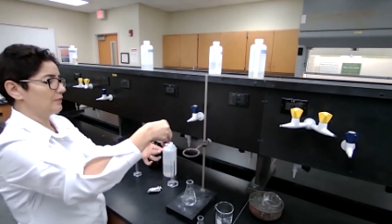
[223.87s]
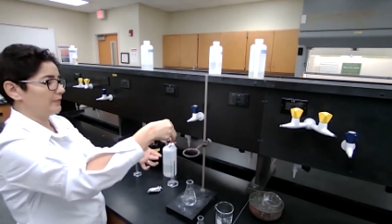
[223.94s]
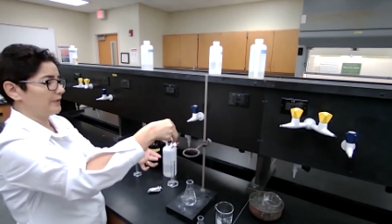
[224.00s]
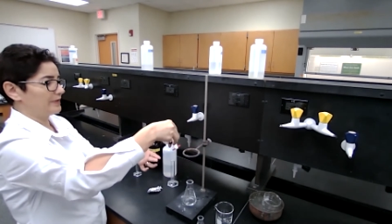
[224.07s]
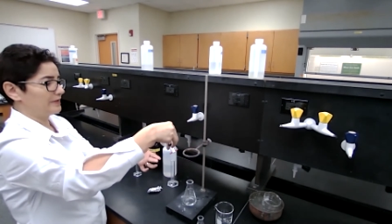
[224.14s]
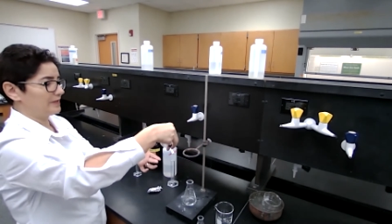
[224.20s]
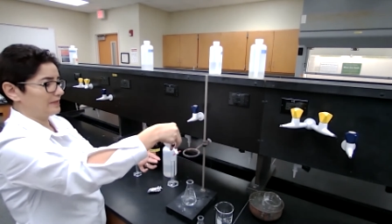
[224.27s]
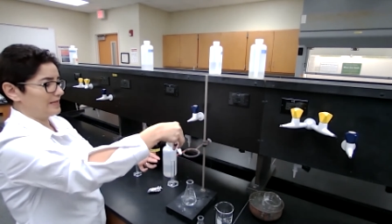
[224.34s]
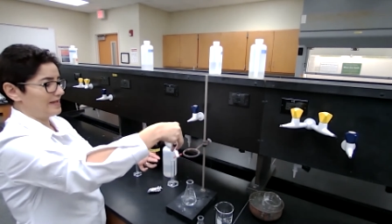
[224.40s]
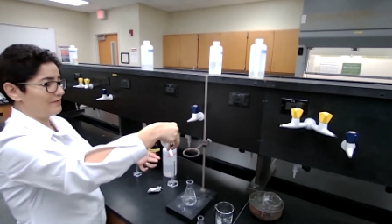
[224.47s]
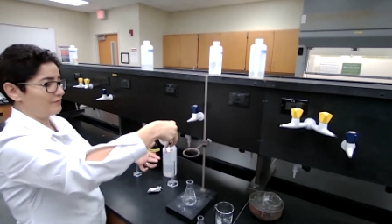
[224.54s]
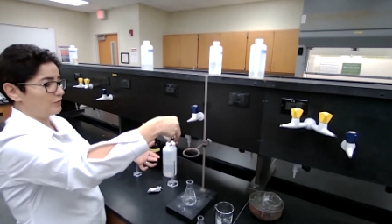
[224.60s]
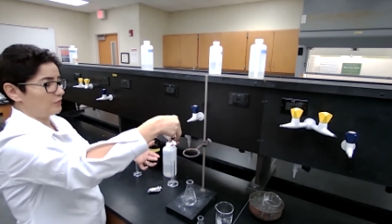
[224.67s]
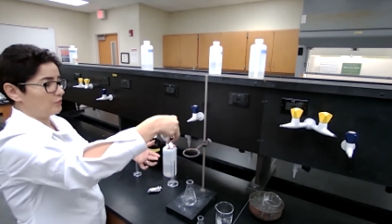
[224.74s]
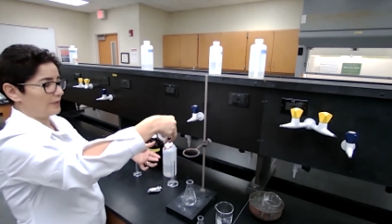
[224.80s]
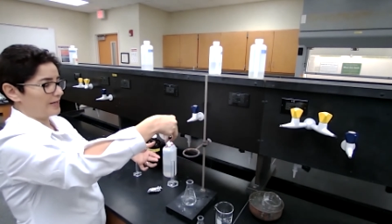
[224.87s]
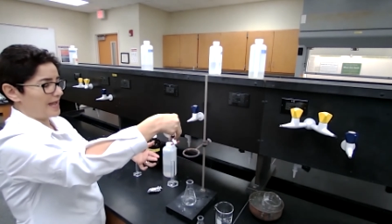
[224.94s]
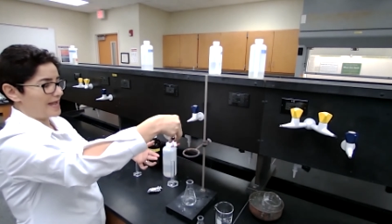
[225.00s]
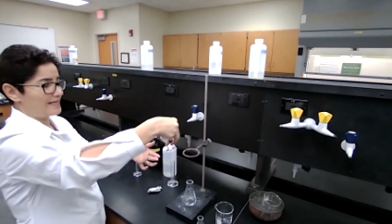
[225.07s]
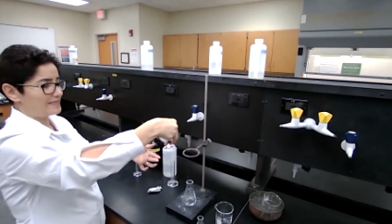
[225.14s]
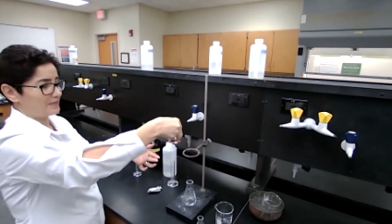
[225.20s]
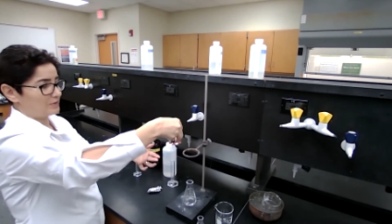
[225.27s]
with the leftover
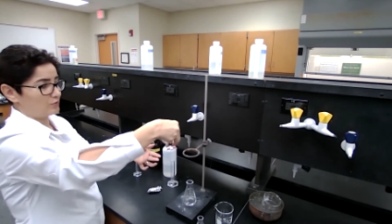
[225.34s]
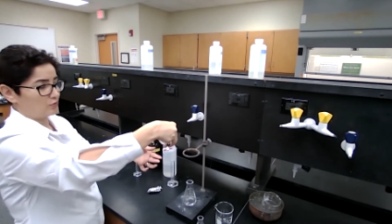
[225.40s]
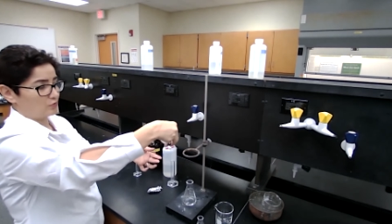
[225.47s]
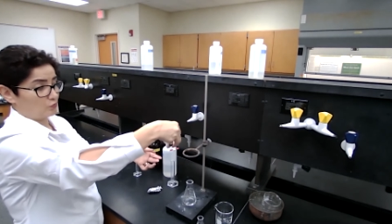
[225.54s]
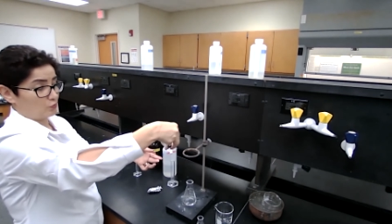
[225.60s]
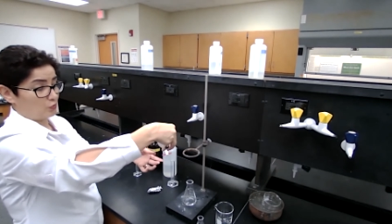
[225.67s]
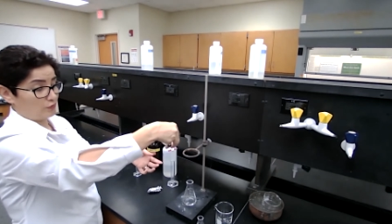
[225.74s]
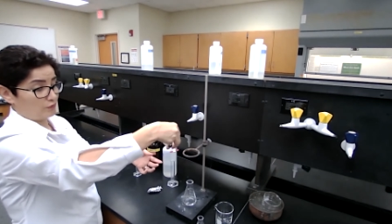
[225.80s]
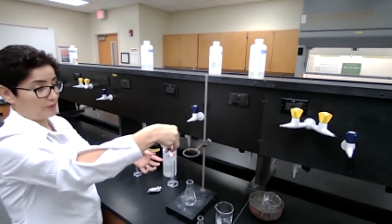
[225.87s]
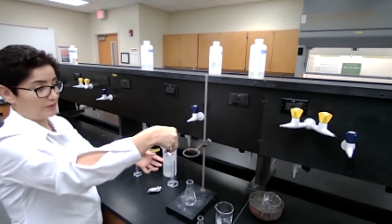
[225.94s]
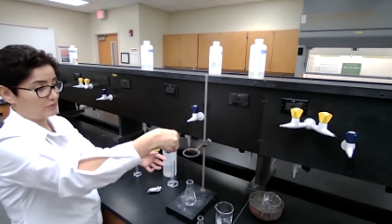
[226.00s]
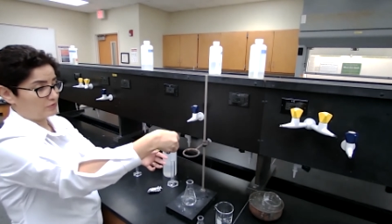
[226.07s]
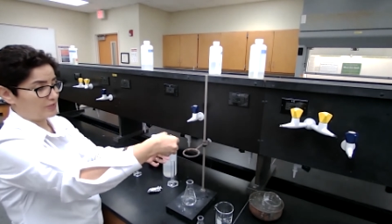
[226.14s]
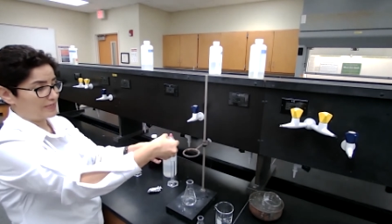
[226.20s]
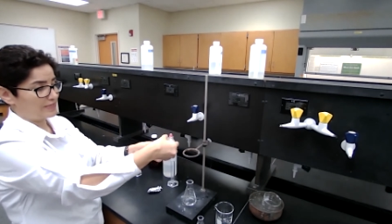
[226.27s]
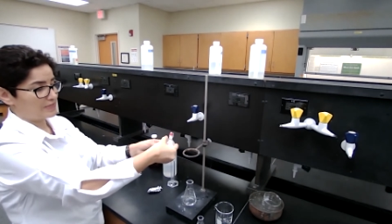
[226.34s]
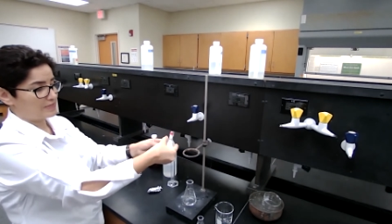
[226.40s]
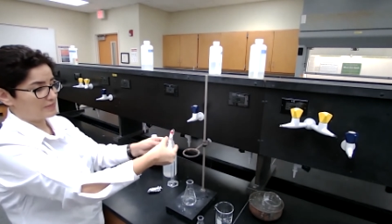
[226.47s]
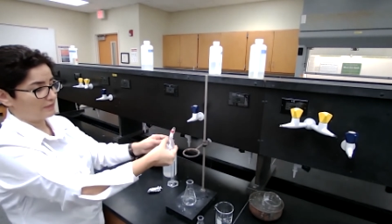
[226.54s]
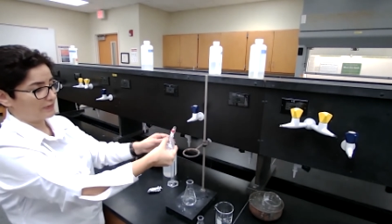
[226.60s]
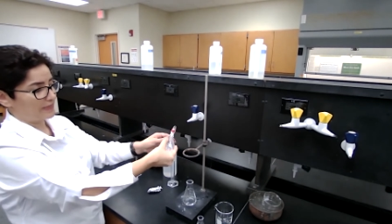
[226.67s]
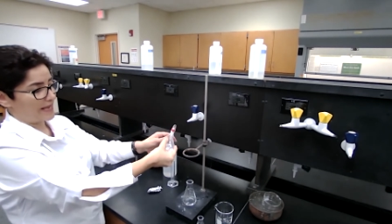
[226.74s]
acid or, or with traces
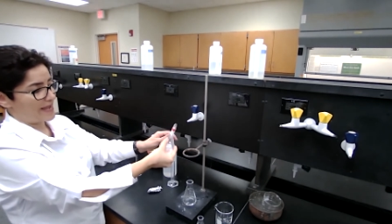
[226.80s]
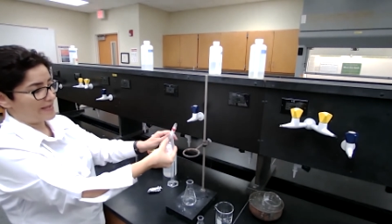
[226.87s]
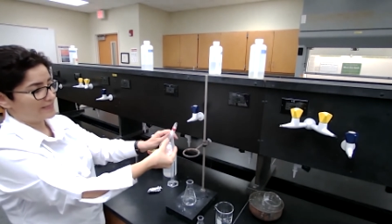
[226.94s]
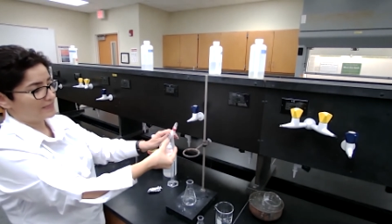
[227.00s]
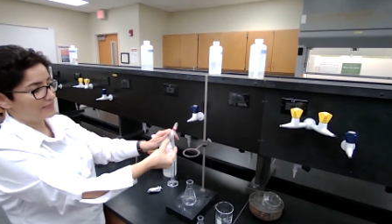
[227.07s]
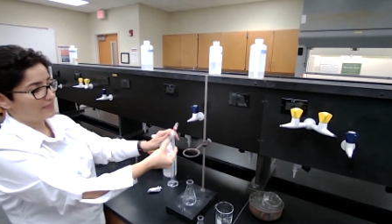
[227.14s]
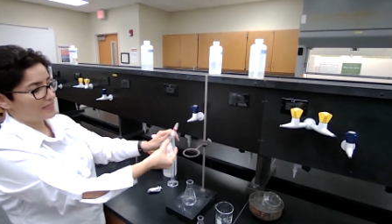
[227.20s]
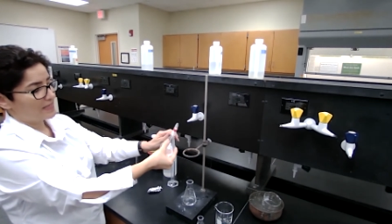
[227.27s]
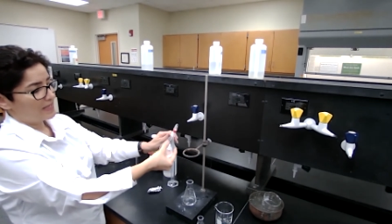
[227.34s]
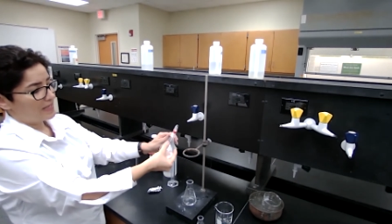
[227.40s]
of the acid,